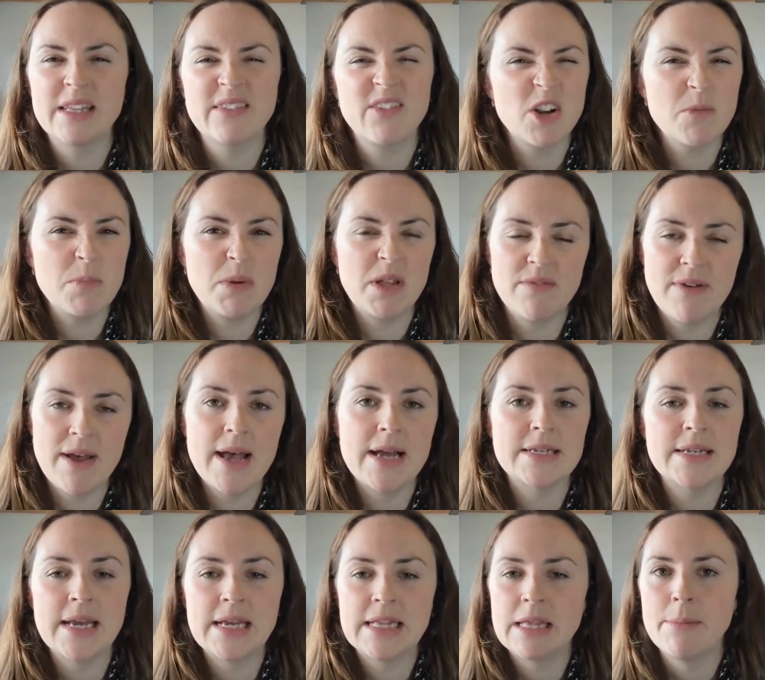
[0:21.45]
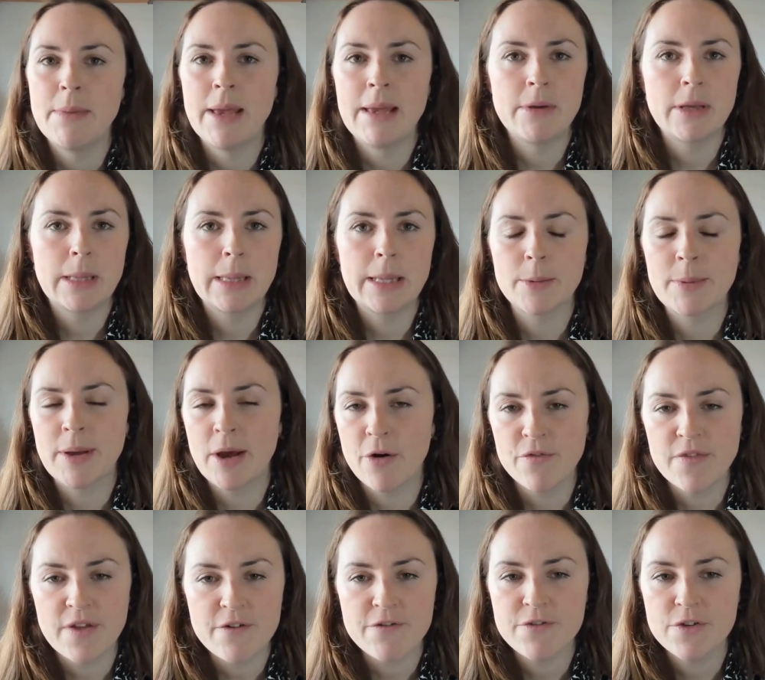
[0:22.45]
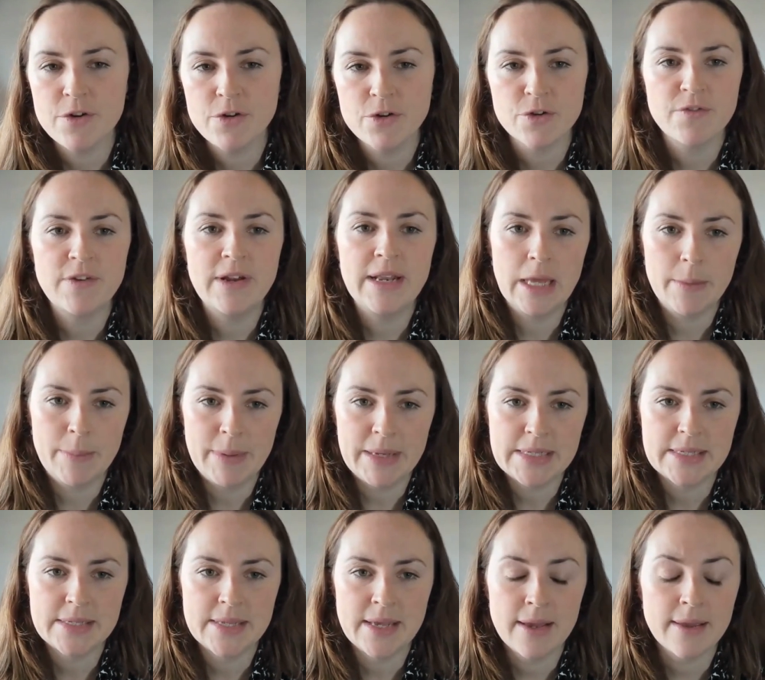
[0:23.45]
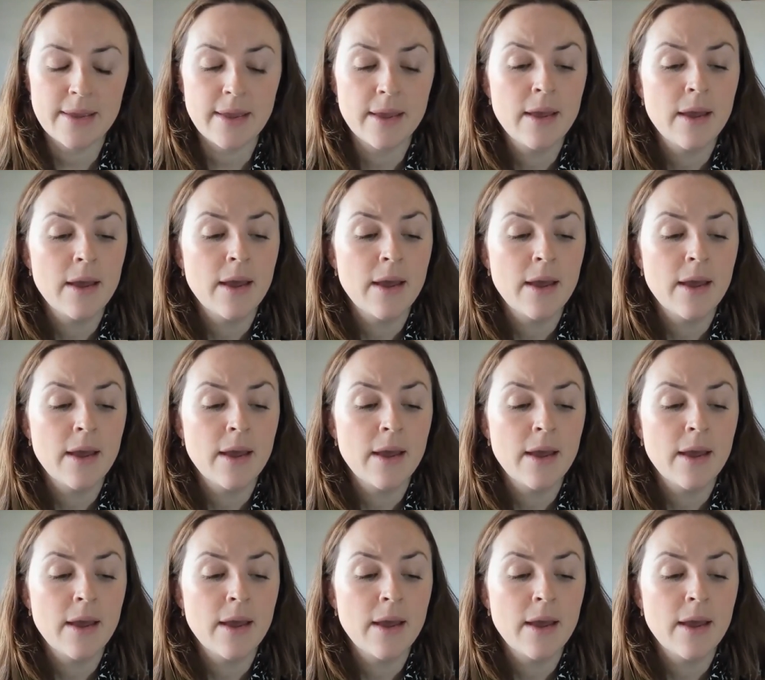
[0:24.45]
they've got a bit of a headache, they may be a little bit off their food or feeling a bit sick,